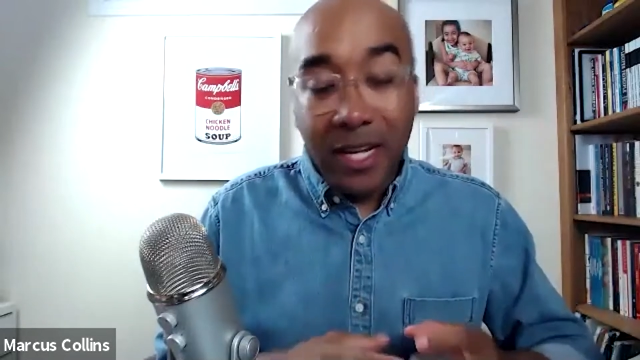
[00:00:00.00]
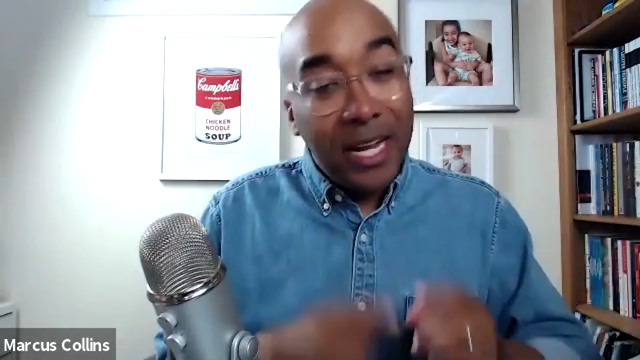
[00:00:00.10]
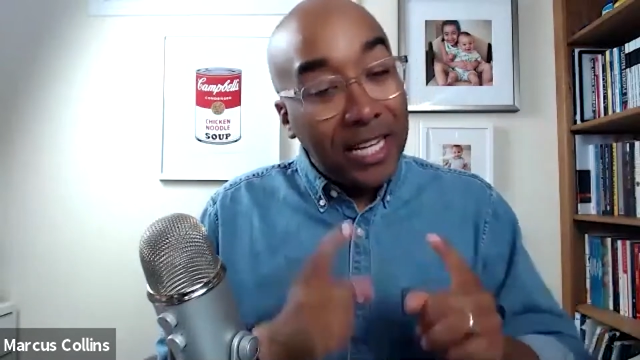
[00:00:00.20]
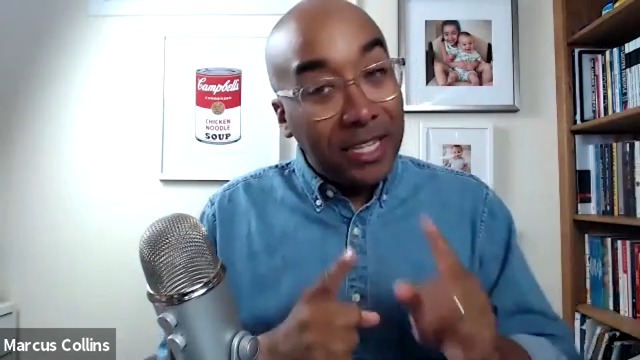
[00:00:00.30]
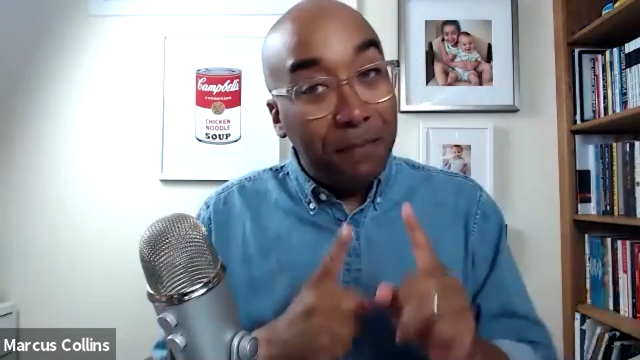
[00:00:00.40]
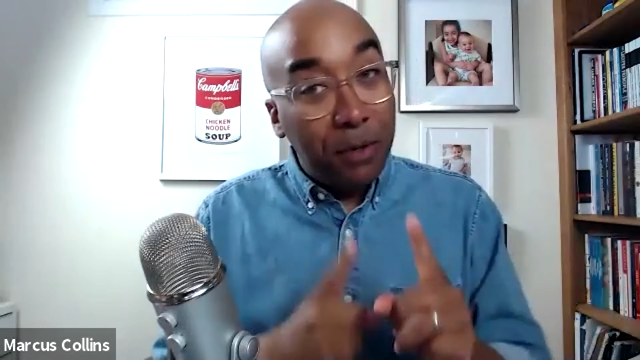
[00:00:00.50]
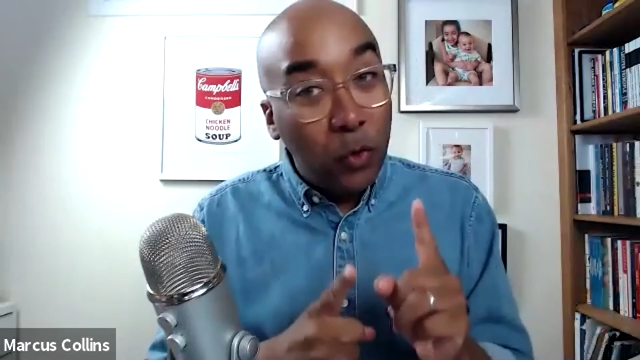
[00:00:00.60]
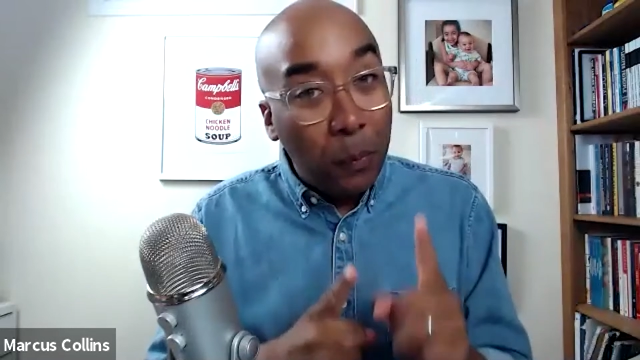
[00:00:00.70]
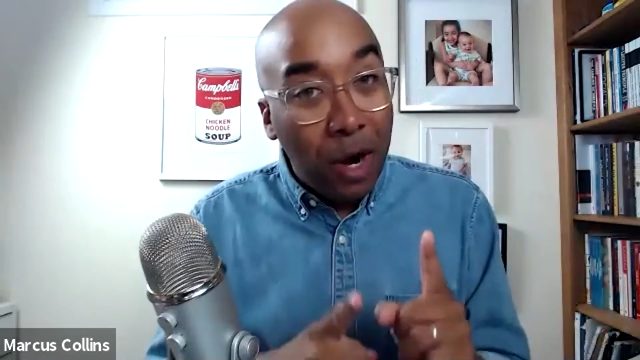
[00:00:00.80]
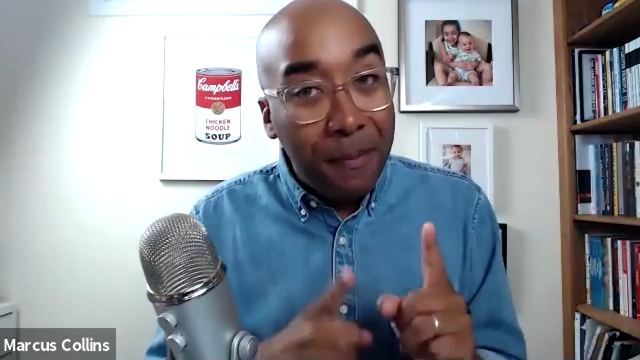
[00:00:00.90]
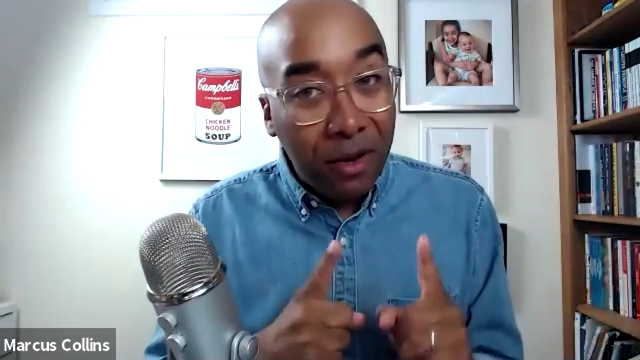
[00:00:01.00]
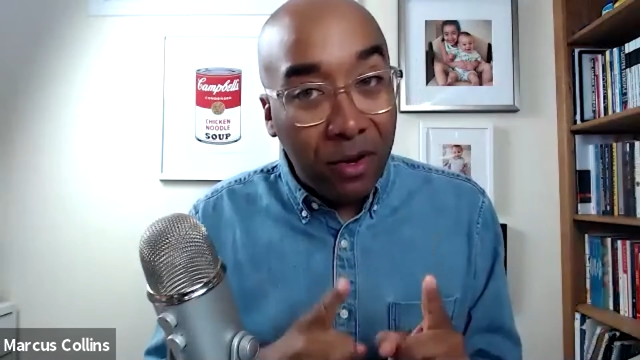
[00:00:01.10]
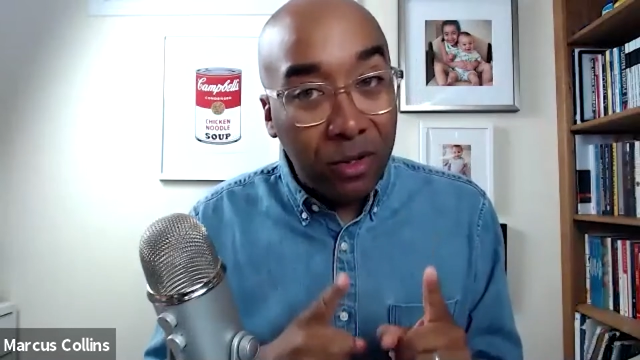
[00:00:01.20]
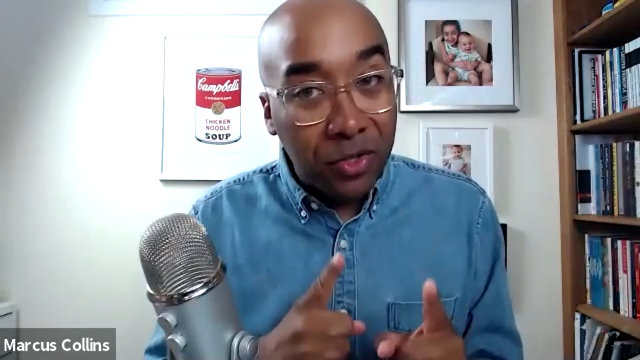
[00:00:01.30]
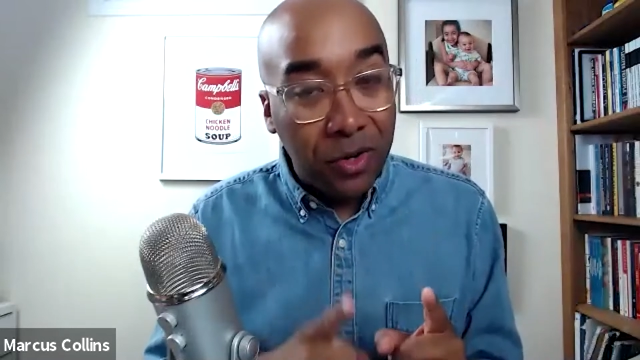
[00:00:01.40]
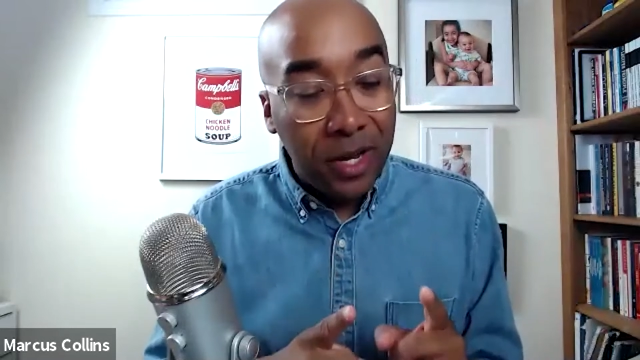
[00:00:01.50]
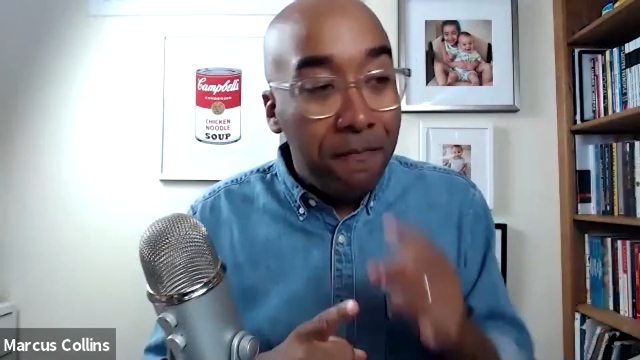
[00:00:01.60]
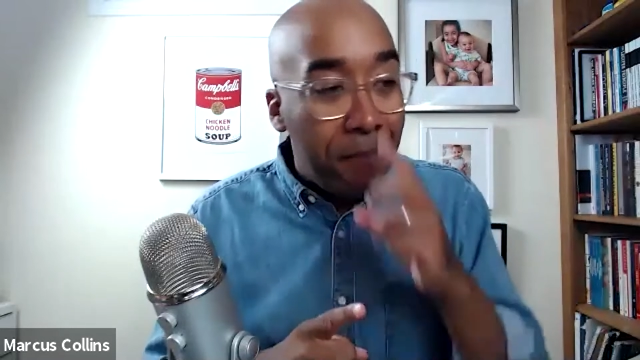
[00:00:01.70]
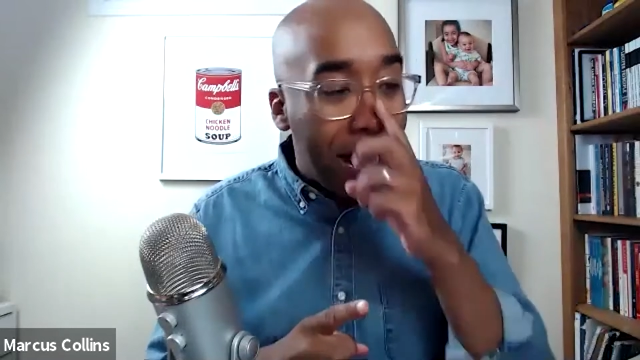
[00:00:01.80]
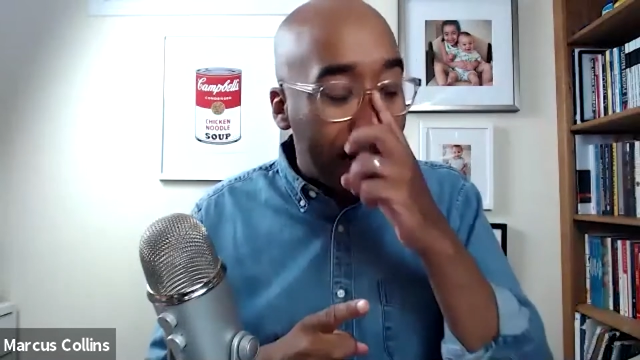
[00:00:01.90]
And the beautiful part about cultural
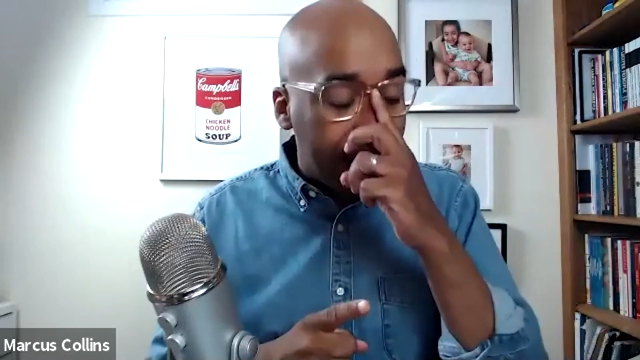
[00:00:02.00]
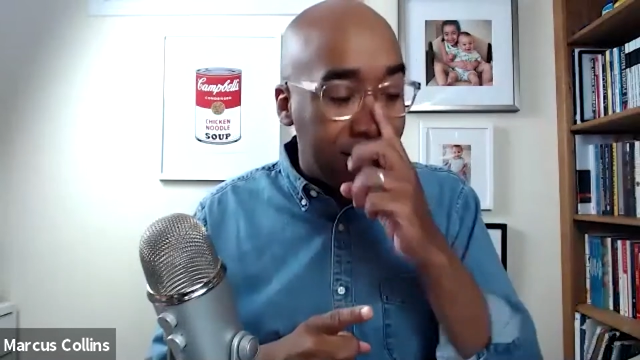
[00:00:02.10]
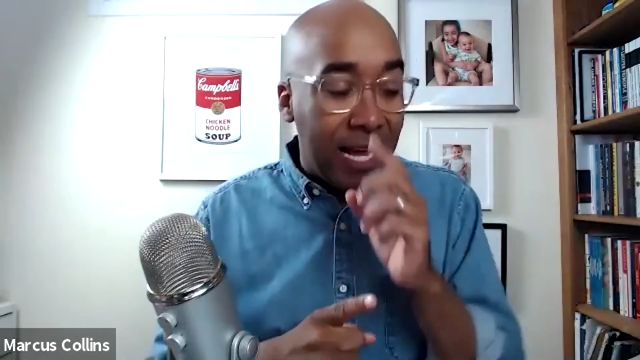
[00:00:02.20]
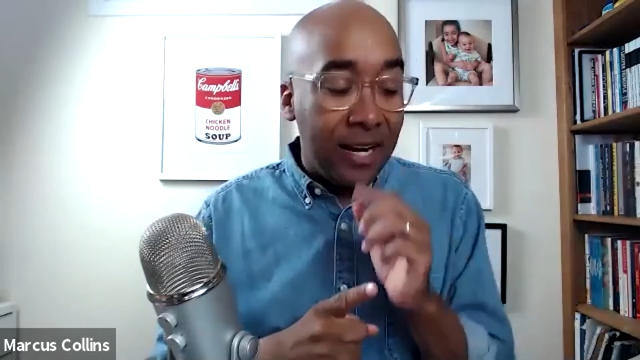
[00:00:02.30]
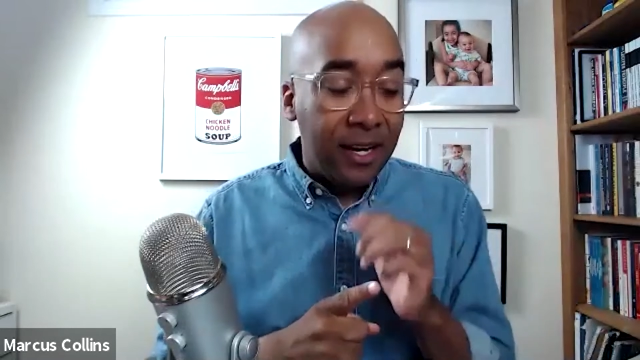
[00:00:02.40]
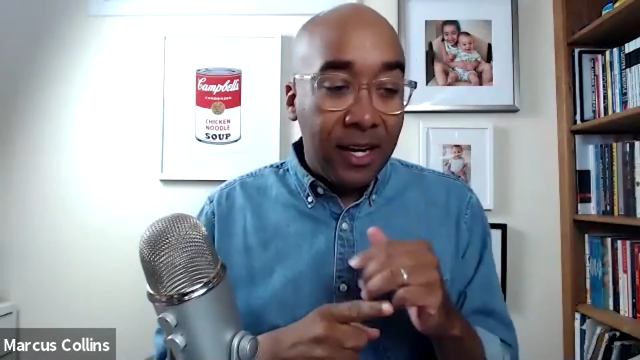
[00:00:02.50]
impact is that